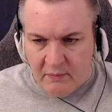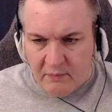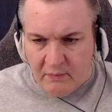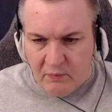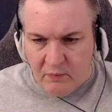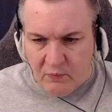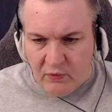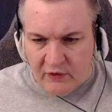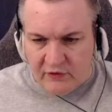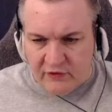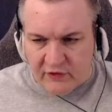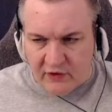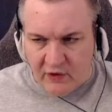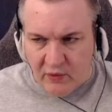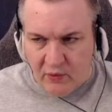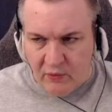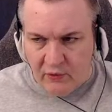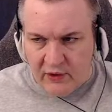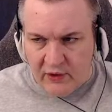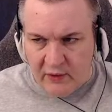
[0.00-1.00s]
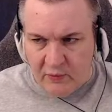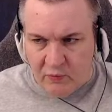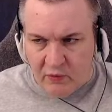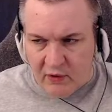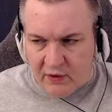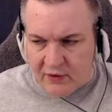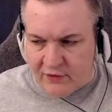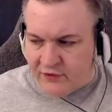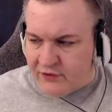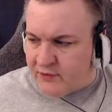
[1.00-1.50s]
which only
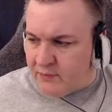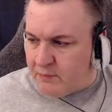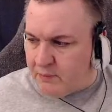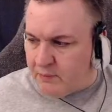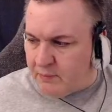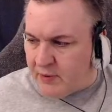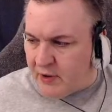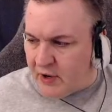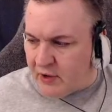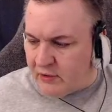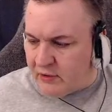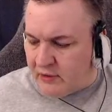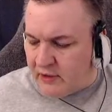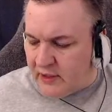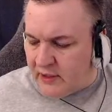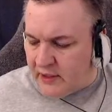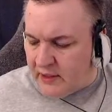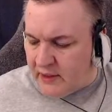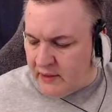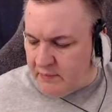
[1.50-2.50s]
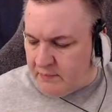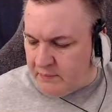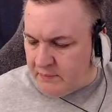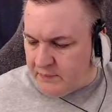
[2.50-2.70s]
works partly.